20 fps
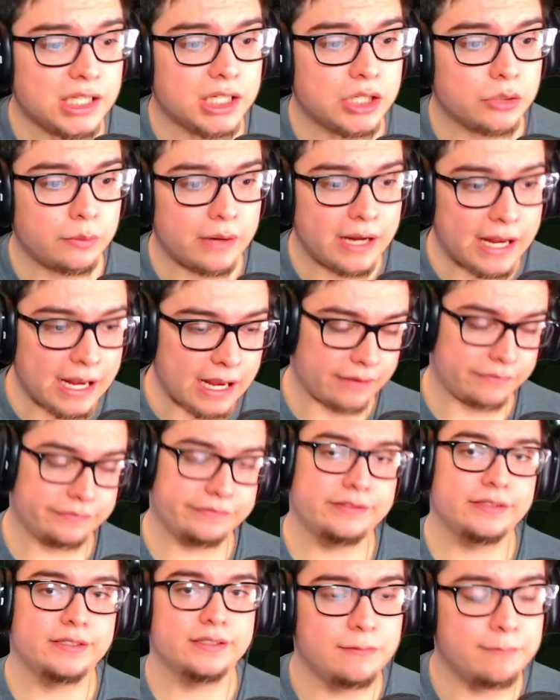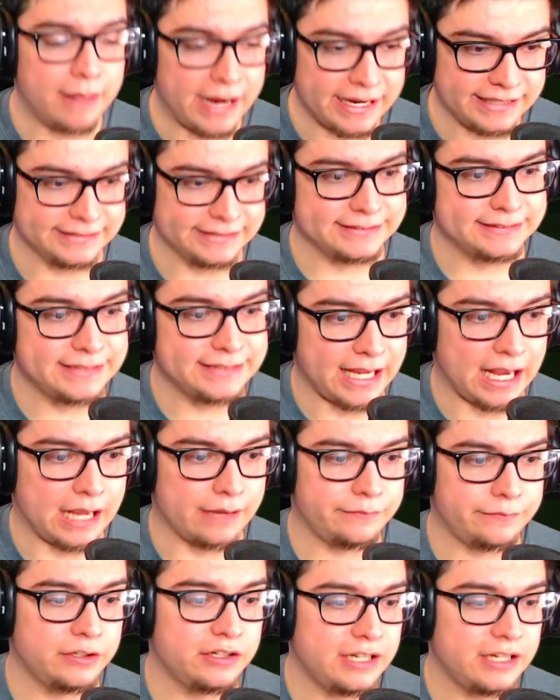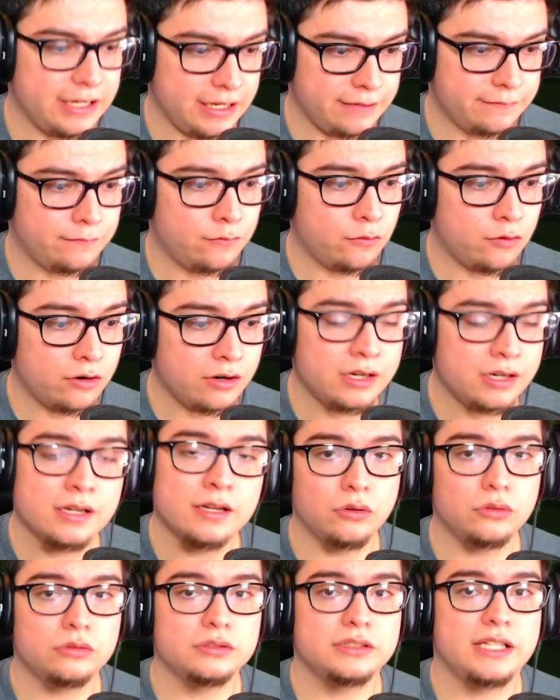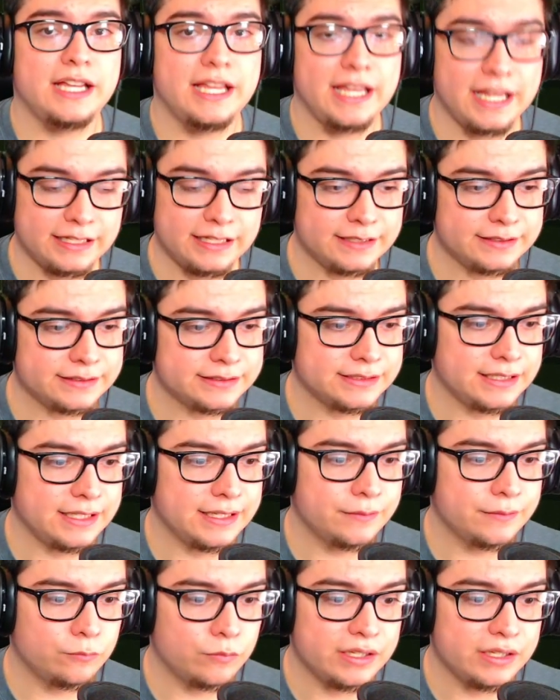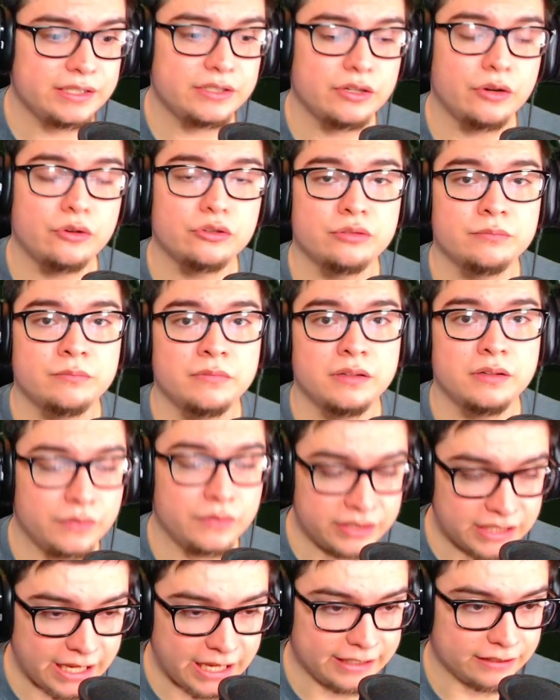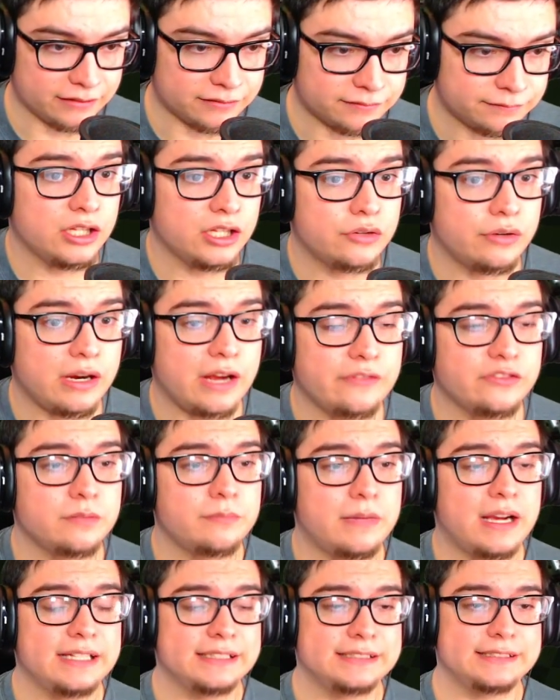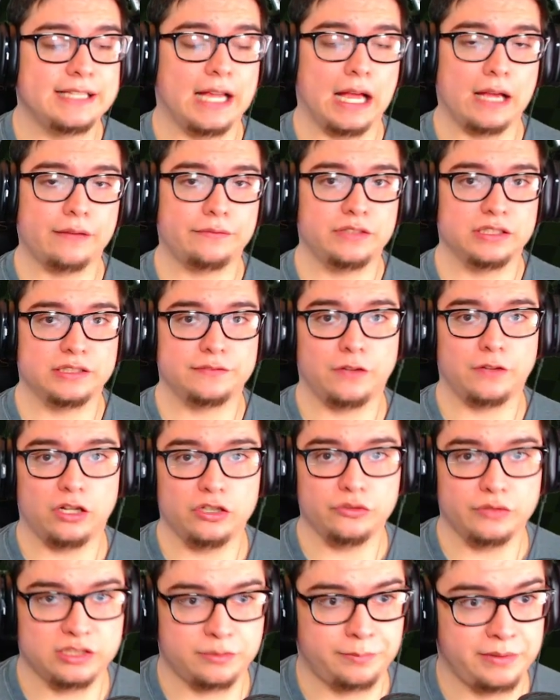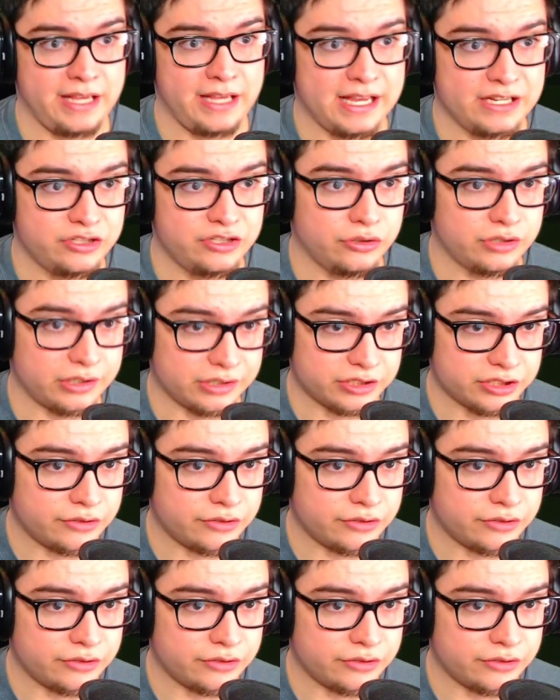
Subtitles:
to craft the MIDAS staff, you're going to need 4 gold ignits and 1 totem of undying. Now, to craft the MIDAS staff, just follow the recipe as shown on